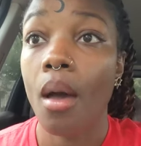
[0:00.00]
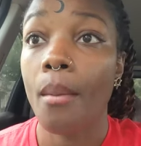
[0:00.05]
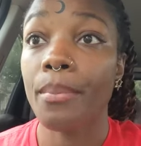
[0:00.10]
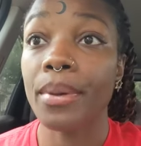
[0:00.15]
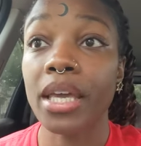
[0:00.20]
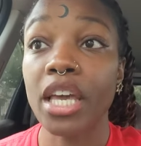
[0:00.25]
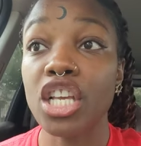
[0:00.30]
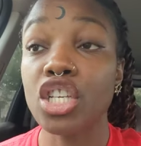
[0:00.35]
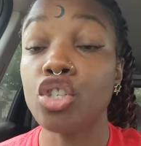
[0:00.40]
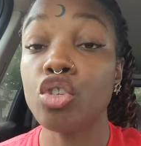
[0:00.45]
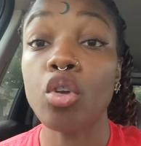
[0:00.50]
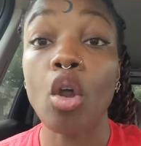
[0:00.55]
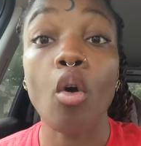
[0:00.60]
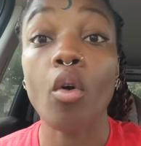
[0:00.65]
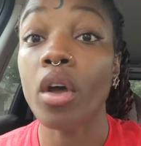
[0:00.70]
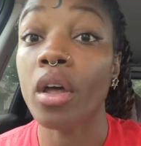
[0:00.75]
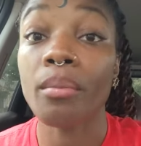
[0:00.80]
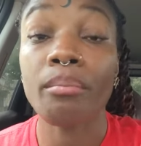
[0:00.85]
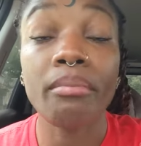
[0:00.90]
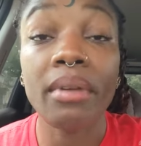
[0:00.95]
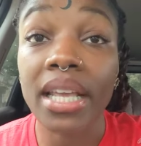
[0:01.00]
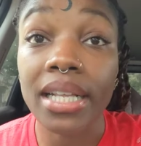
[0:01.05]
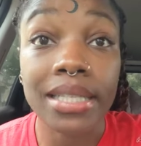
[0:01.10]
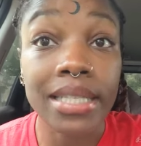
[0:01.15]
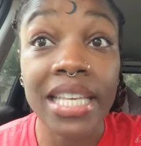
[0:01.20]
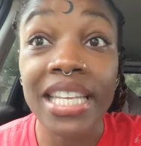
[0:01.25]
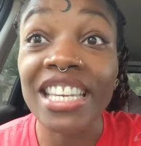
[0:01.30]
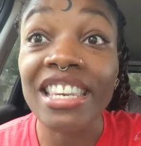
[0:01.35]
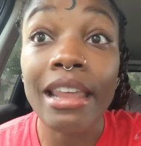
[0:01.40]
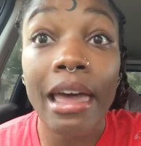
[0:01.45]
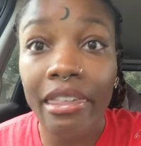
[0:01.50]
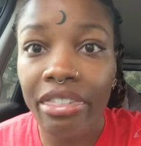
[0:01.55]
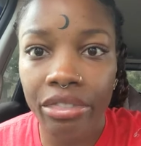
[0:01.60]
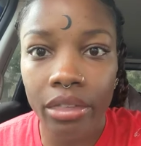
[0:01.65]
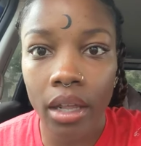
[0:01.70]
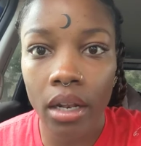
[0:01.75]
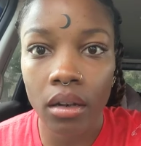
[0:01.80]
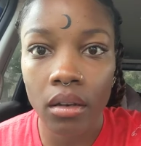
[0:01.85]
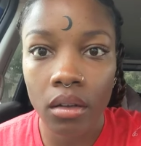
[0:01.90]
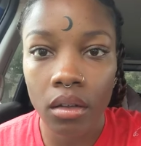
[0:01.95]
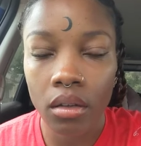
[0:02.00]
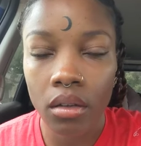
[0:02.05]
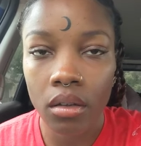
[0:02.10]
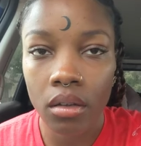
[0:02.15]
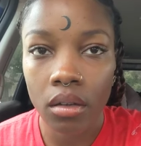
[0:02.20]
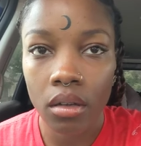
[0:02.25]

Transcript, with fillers: because you don't commit to nothing